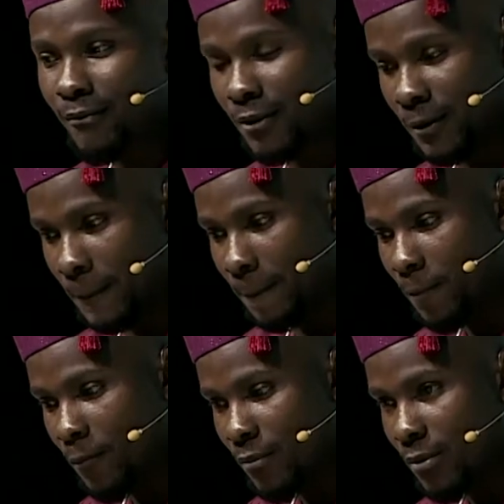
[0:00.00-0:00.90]

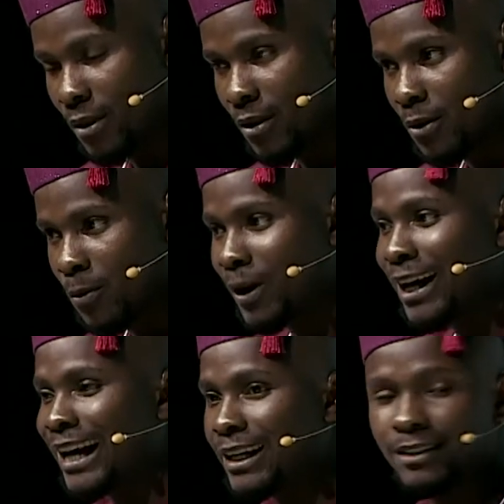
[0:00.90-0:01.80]
As a
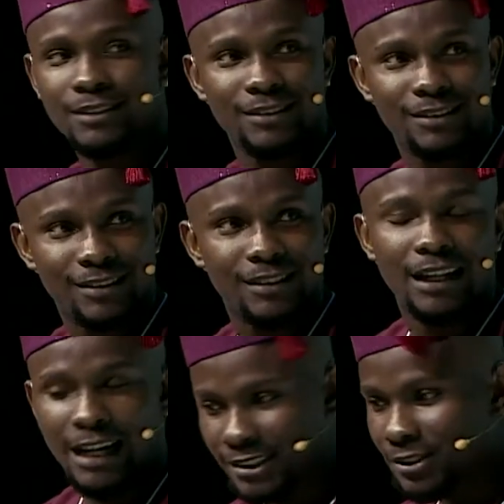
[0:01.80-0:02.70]
young person,
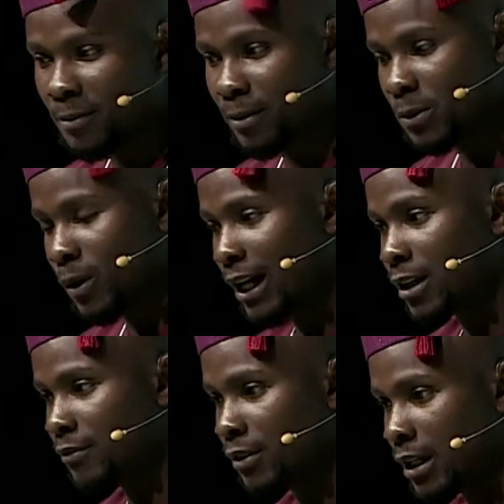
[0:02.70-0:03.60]
what kind
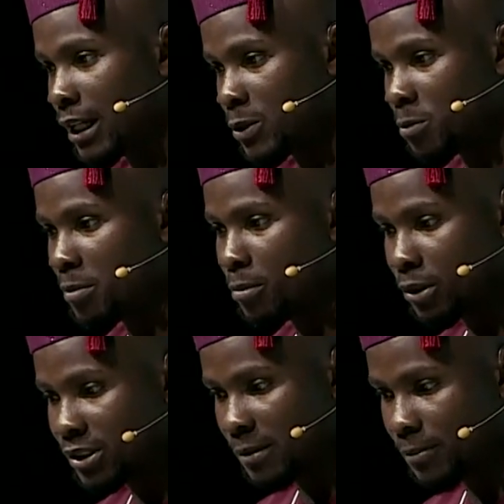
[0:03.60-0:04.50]
of knowledge would be
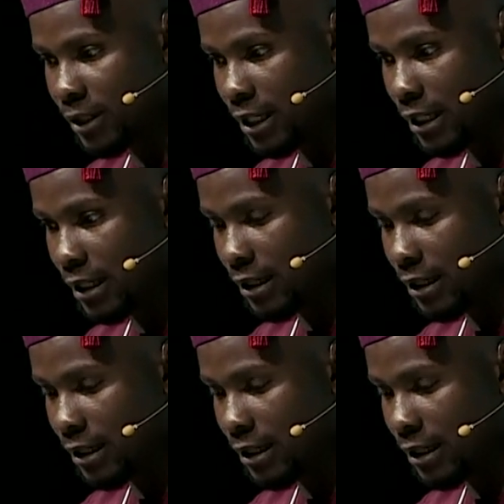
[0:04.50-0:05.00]
most important?